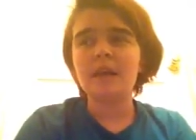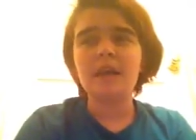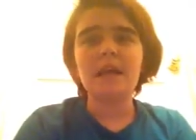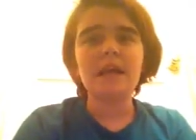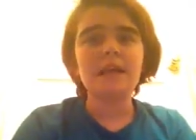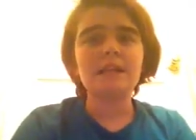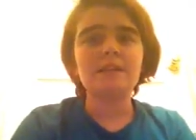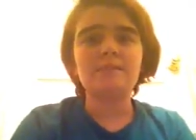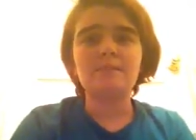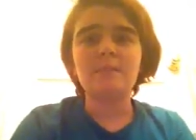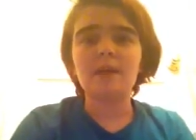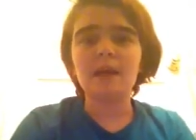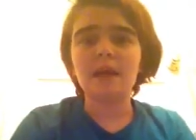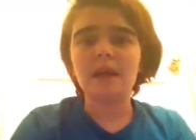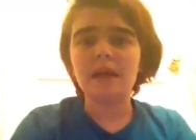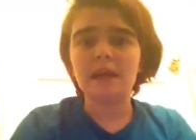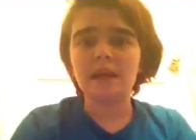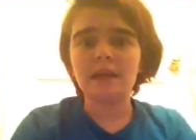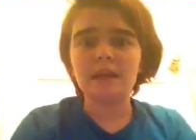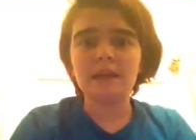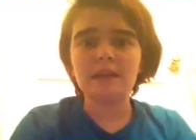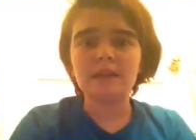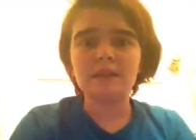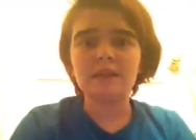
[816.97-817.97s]
is
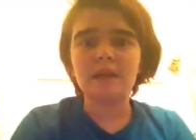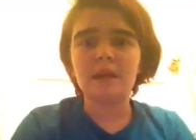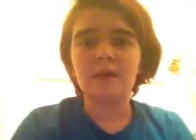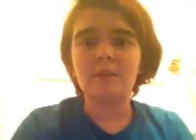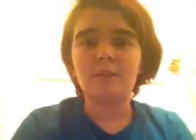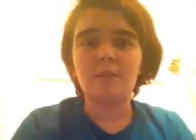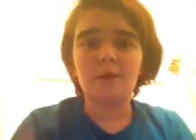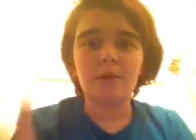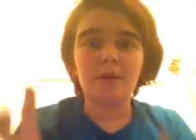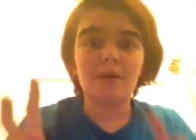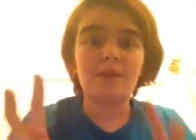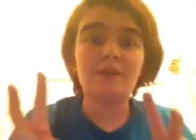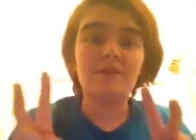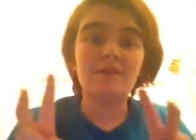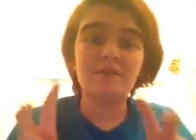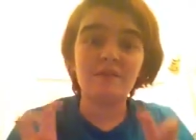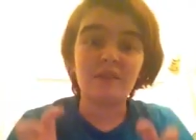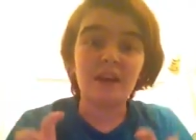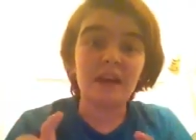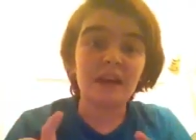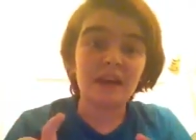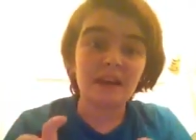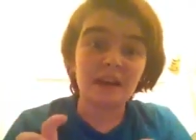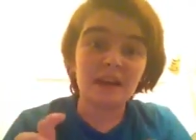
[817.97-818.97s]
making this up or
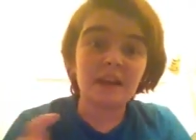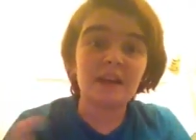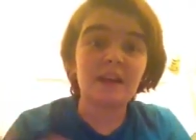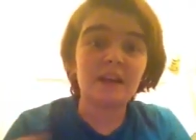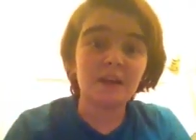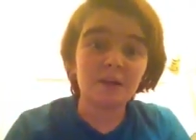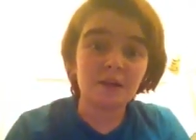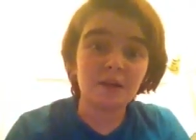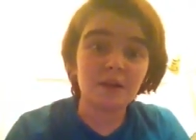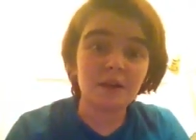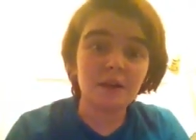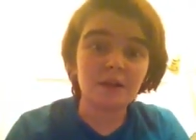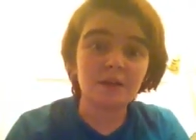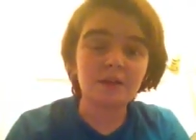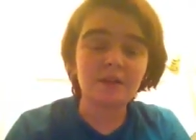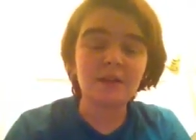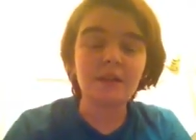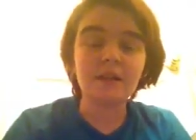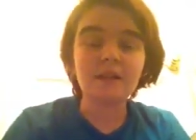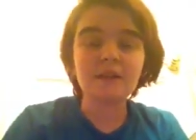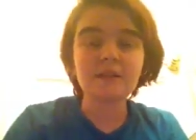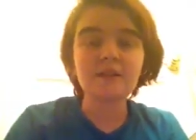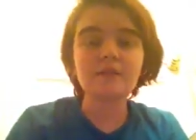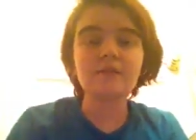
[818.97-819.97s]
faking your
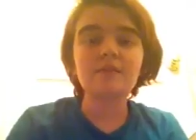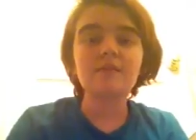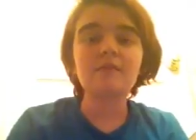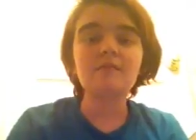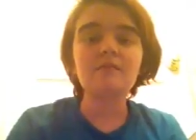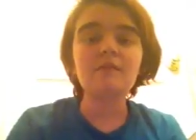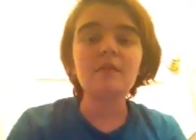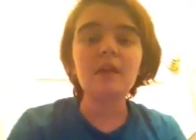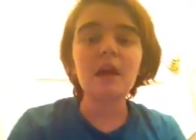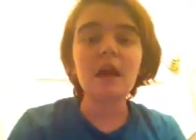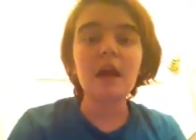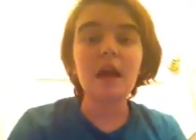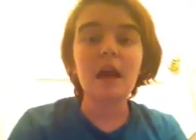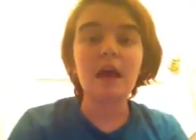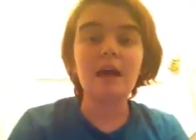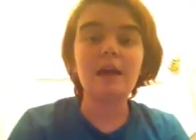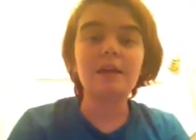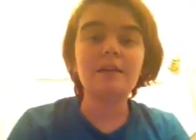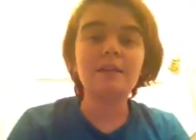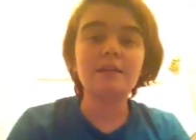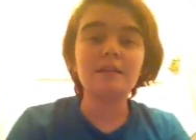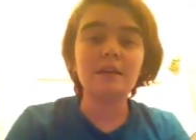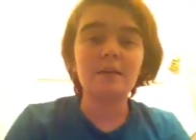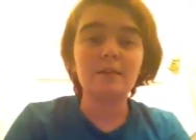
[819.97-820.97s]
illness,
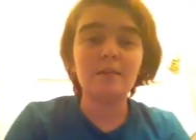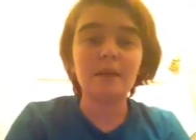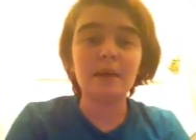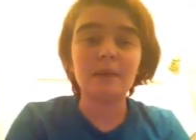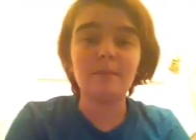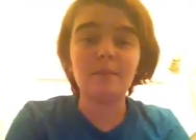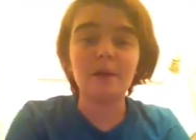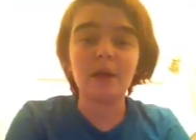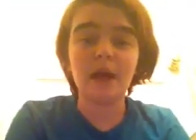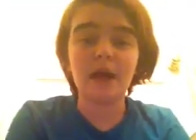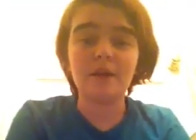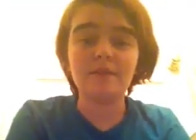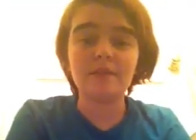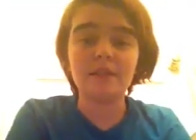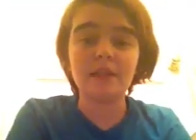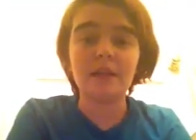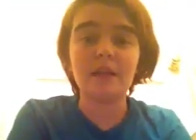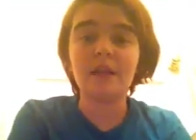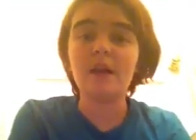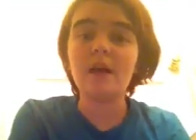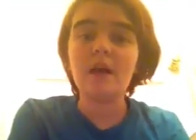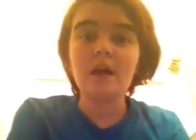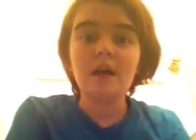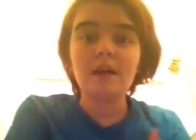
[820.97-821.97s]
as some people have said.
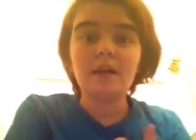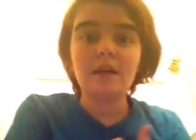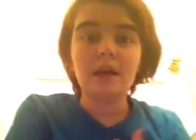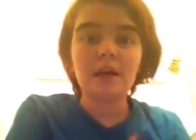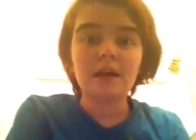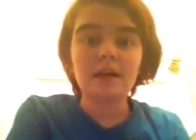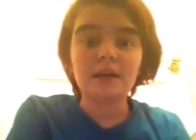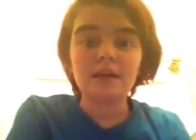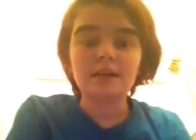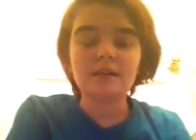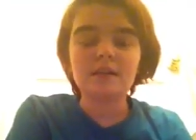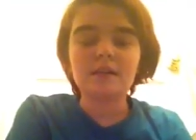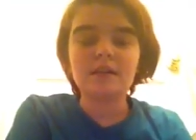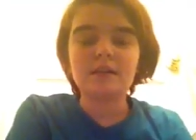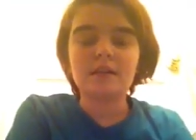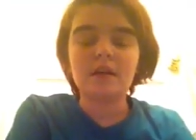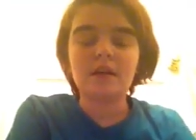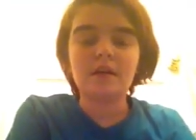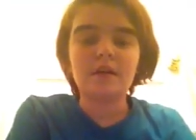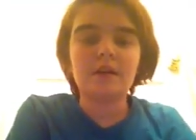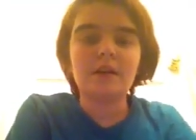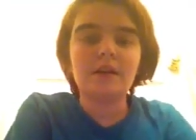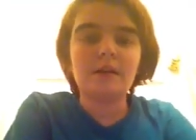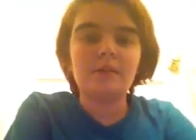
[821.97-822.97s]
Not
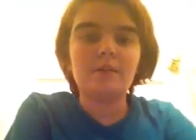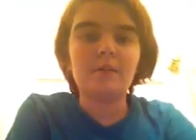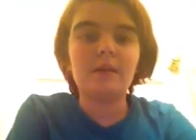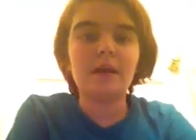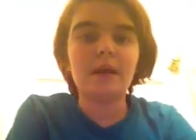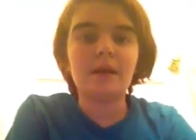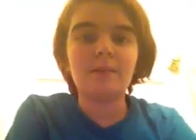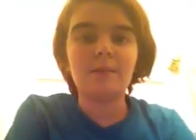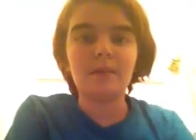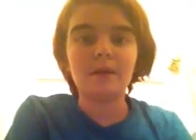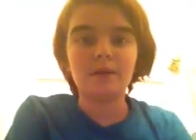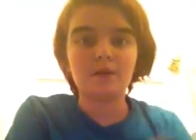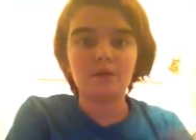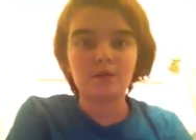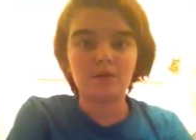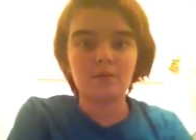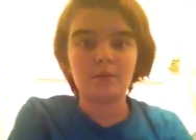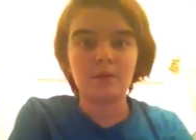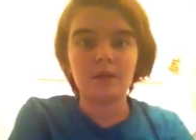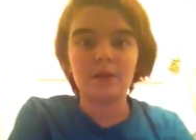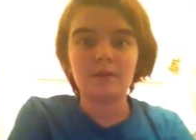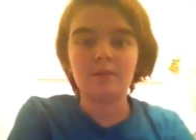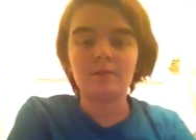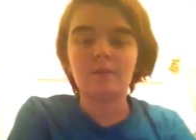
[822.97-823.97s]
necessarily to me, but to
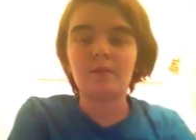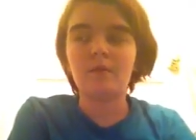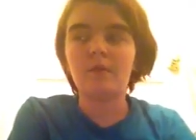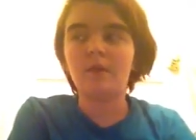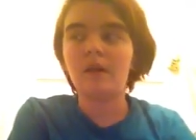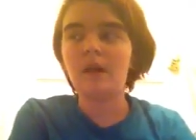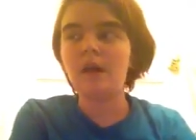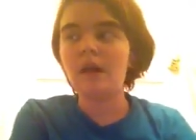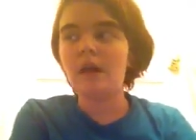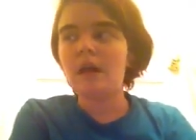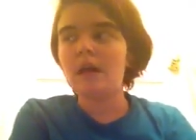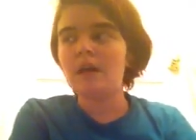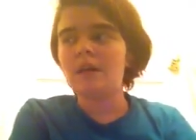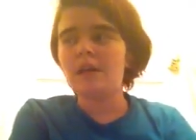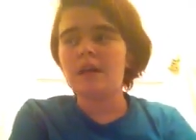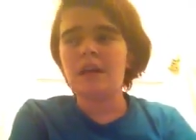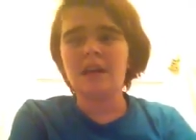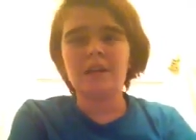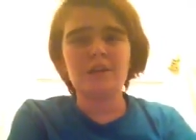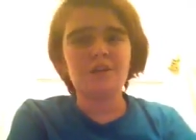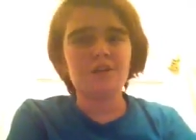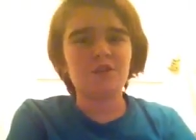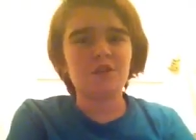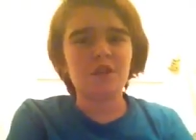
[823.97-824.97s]
people
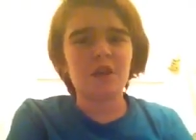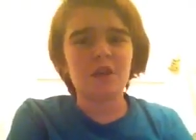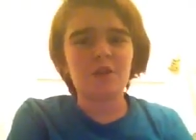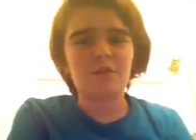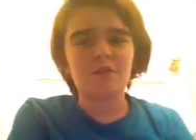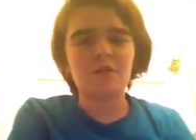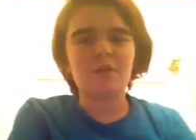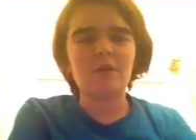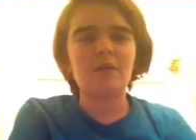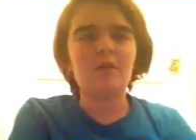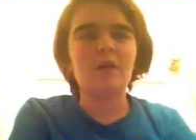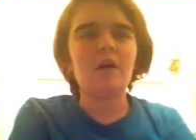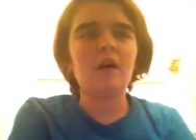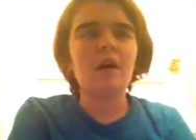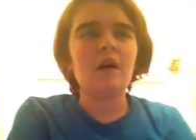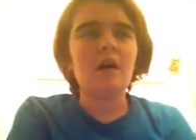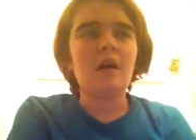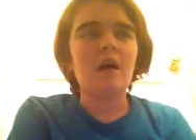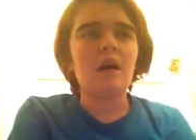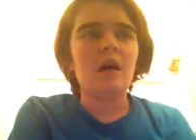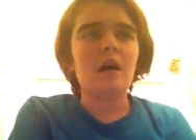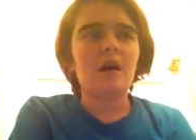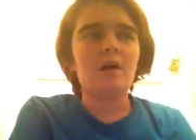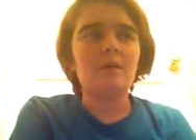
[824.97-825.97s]
in general.
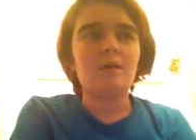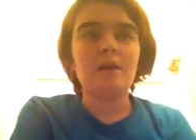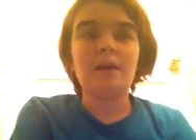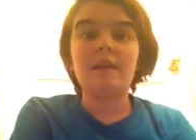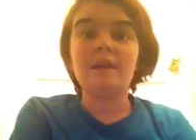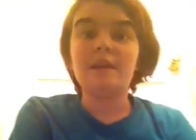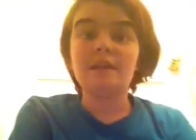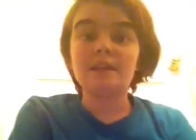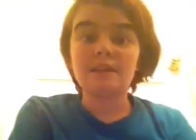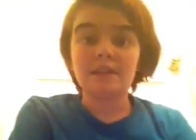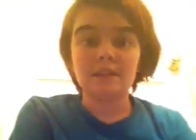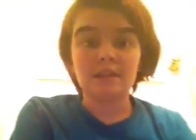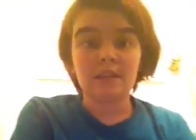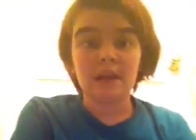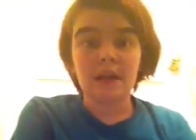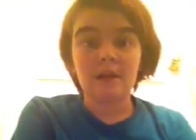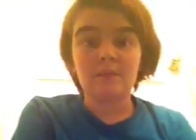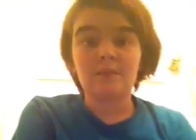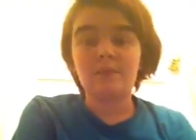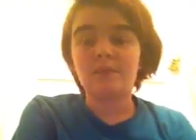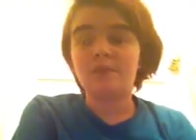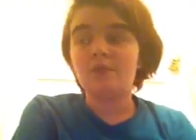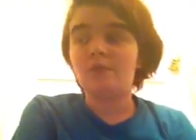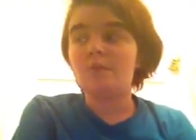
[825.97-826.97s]
Um, and this has
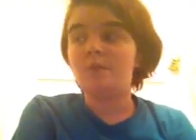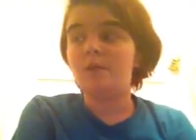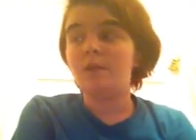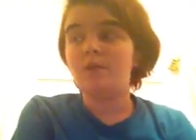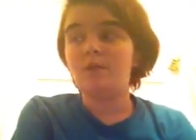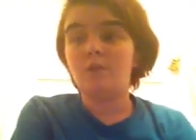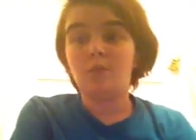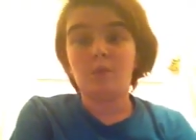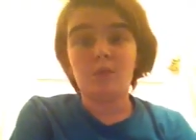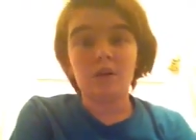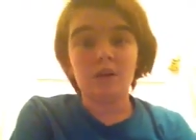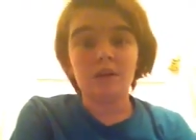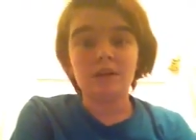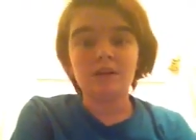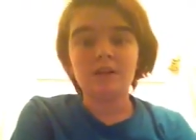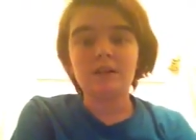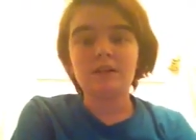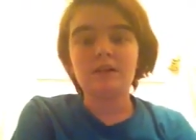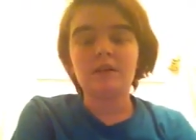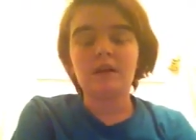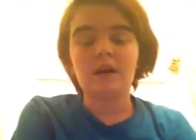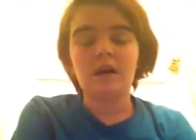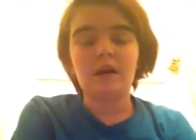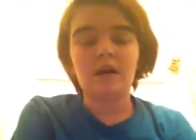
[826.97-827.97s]
happened to me
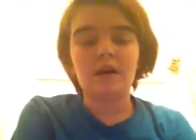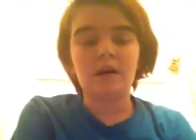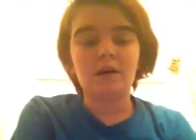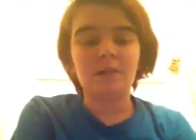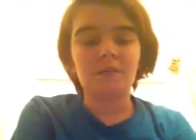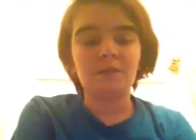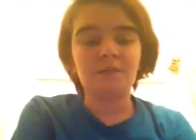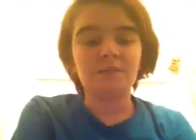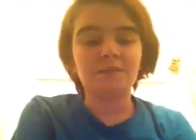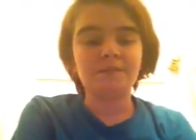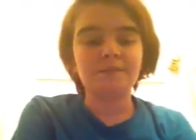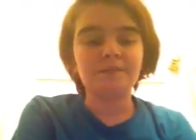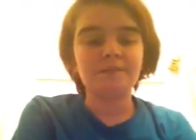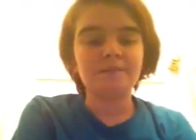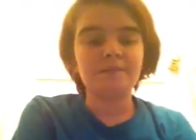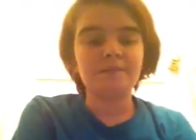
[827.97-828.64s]
once. Um,